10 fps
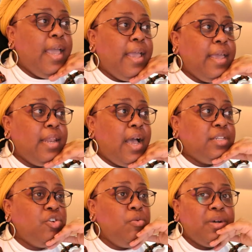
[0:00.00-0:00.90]
And
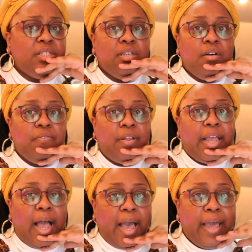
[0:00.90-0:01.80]
I told myself,
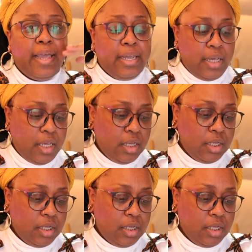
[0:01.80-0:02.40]
like, I